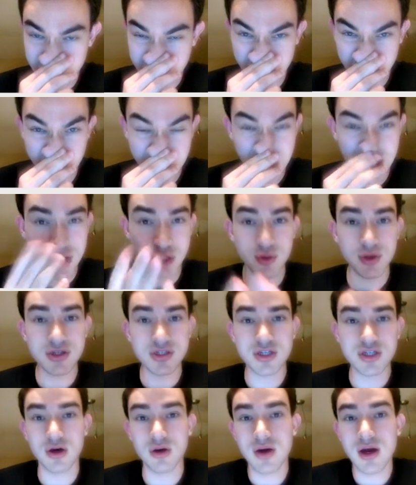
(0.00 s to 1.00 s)
And by doing
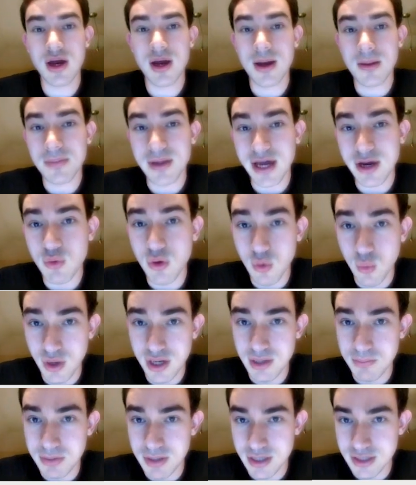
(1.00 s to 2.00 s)
so, Black will win
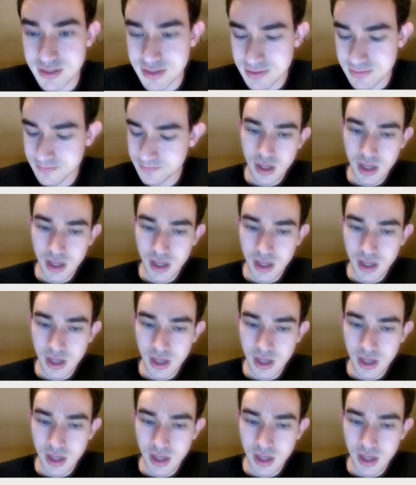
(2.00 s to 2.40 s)
a piece.